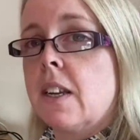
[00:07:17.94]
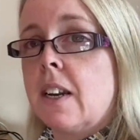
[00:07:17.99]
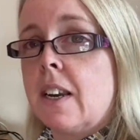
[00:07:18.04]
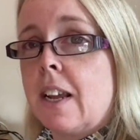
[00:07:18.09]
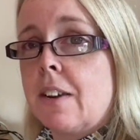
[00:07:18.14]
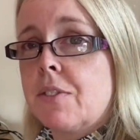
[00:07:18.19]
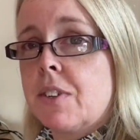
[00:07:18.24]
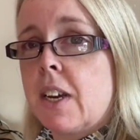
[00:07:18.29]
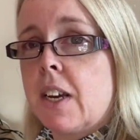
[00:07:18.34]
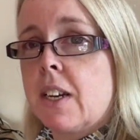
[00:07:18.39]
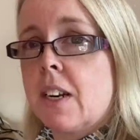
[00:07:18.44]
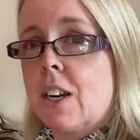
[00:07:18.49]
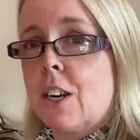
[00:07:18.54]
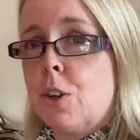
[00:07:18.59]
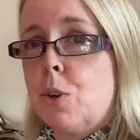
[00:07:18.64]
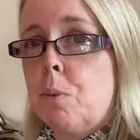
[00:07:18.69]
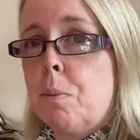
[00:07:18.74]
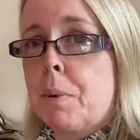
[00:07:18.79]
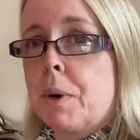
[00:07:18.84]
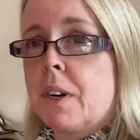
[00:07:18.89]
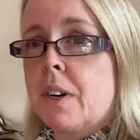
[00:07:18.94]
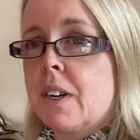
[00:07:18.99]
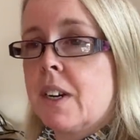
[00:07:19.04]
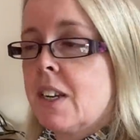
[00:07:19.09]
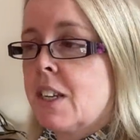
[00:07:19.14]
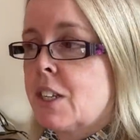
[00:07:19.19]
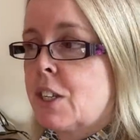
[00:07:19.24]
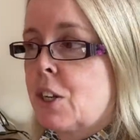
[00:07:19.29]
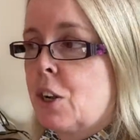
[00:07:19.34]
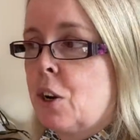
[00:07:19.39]
left hand looper
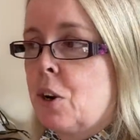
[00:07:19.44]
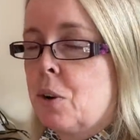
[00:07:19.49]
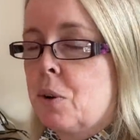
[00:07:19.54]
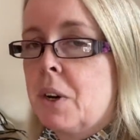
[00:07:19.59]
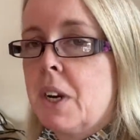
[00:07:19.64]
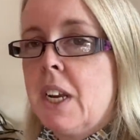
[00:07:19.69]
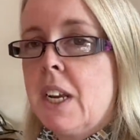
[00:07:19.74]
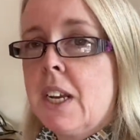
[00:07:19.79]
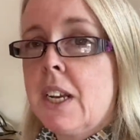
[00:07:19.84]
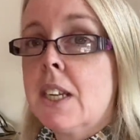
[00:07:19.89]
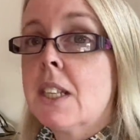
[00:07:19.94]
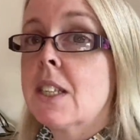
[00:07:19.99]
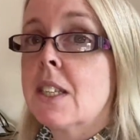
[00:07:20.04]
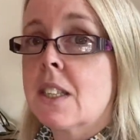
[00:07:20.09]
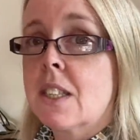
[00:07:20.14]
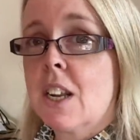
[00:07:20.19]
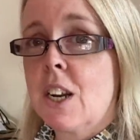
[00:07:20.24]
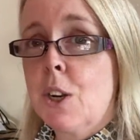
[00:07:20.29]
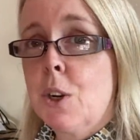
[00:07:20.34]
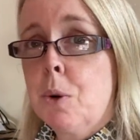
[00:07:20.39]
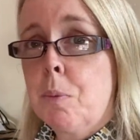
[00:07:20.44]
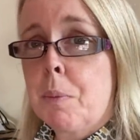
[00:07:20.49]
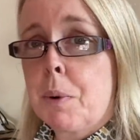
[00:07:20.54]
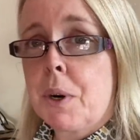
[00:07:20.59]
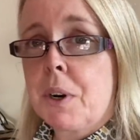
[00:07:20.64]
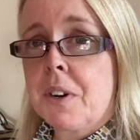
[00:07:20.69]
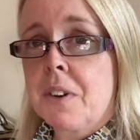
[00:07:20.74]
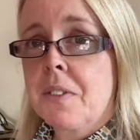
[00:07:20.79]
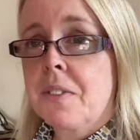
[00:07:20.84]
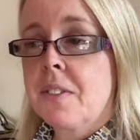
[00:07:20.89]
so it's the
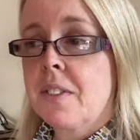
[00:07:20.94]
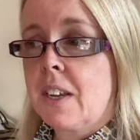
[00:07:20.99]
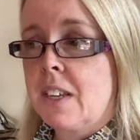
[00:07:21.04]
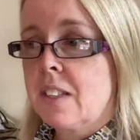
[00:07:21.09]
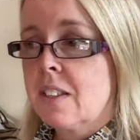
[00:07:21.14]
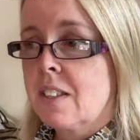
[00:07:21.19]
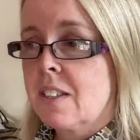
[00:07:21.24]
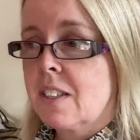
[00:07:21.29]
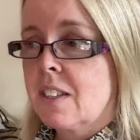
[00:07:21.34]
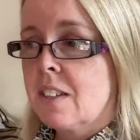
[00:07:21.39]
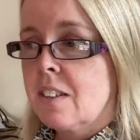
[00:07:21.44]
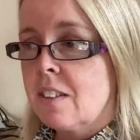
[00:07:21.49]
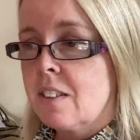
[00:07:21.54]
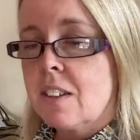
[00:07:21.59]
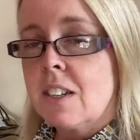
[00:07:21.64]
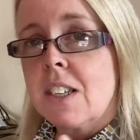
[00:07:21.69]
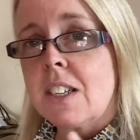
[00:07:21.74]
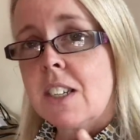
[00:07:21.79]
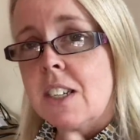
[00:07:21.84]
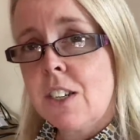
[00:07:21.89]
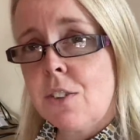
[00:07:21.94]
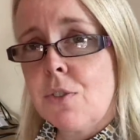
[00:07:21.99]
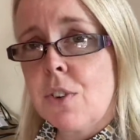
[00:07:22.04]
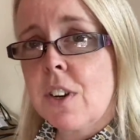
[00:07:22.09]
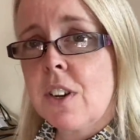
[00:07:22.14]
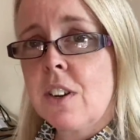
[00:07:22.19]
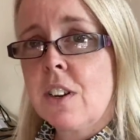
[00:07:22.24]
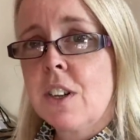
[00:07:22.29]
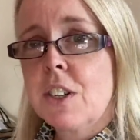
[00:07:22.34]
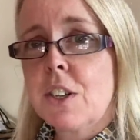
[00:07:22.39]
looper that's
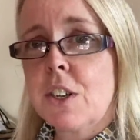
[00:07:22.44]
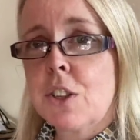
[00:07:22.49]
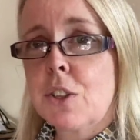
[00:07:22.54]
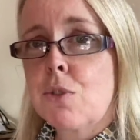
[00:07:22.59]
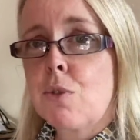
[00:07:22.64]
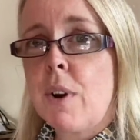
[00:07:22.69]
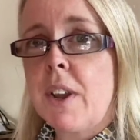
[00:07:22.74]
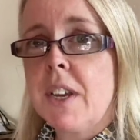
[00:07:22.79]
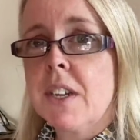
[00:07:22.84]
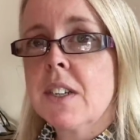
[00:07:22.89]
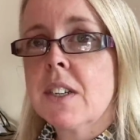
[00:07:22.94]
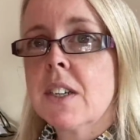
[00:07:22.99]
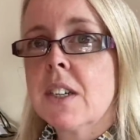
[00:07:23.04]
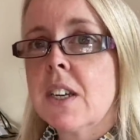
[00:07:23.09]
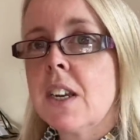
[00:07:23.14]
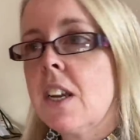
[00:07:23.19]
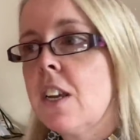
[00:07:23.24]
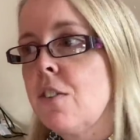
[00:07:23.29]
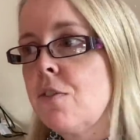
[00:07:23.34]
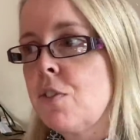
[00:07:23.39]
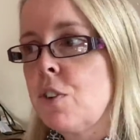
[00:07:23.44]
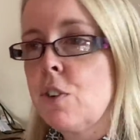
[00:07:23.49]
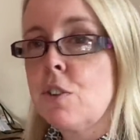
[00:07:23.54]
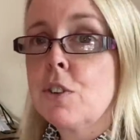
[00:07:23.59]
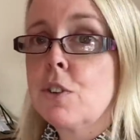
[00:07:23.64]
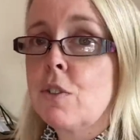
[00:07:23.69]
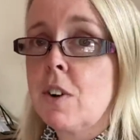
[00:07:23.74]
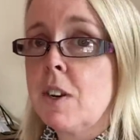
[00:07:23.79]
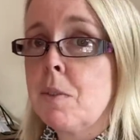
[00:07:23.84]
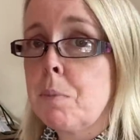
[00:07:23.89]
difficult to thread if your
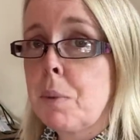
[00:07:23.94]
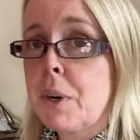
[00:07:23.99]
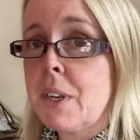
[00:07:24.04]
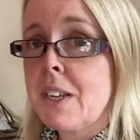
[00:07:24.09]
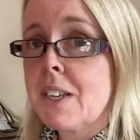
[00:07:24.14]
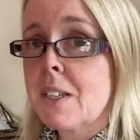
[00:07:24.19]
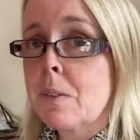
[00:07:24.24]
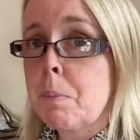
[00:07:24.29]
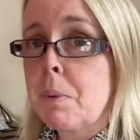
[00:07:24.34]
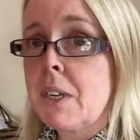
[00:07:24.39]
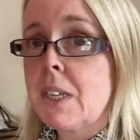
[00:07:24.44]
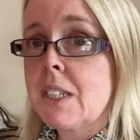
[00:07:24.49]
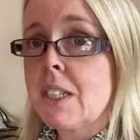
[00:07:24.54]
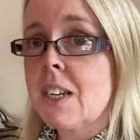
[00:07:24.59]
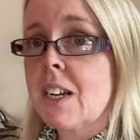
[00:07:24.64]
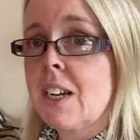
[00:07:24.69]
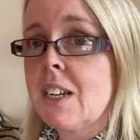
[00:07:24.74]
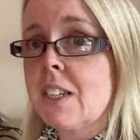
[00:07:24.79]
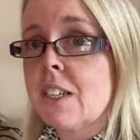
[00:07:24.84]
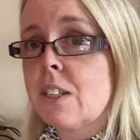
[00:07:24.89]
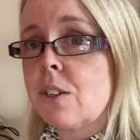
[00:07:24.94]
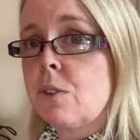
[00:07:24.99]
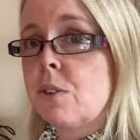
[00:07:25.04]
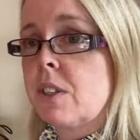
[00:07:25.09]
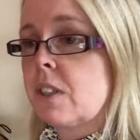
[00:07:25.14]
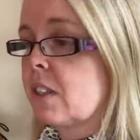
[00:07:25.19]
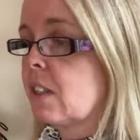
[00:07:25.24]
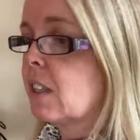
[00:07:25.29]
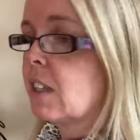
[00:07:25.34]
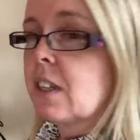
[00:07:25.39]
thread breaks basically. So
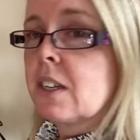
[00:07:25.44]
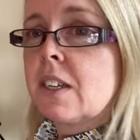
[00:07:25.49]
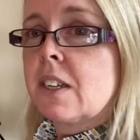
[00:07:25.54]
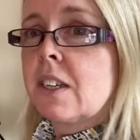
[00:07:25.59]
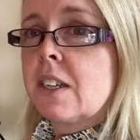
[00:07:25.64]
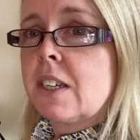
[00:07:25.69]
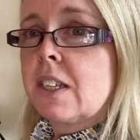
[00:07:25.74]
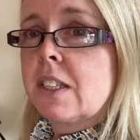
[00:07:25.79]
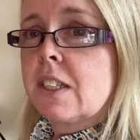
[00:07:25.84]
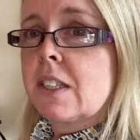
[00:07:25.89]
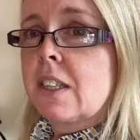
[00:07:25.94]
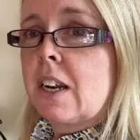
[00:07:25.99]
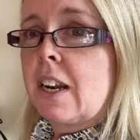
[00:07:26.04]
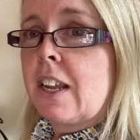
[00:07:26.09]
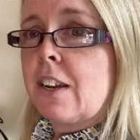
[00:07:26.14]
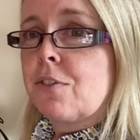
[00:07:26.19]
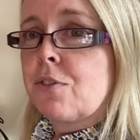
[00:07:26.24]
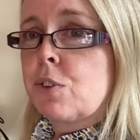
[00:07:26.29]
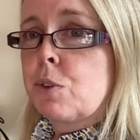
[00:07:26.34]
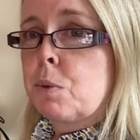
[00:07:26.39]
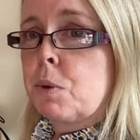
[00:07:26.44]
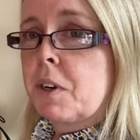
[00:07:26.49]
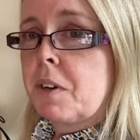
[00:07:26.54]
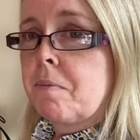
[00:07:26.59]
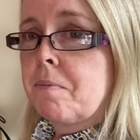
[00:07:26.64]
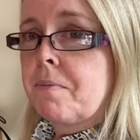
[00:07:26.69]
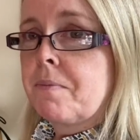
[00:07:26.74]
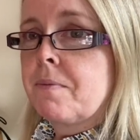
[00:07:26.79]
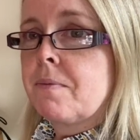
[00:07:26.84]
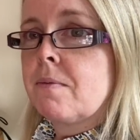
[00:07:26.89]
it's the, it's the left one,
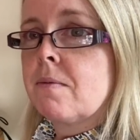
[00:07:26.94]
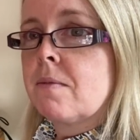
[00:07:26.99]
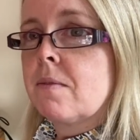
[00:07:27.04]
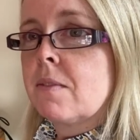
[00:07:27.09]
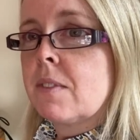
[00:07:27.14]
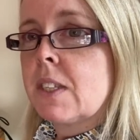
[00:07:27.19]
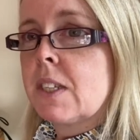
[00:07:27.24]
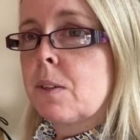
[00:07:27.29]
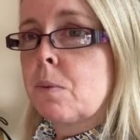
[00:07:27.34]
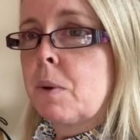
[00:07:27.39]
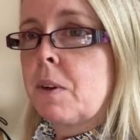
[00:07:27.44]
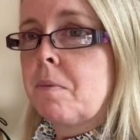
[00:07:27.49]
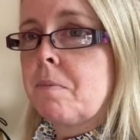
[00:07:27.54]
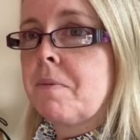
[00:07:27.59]
this one.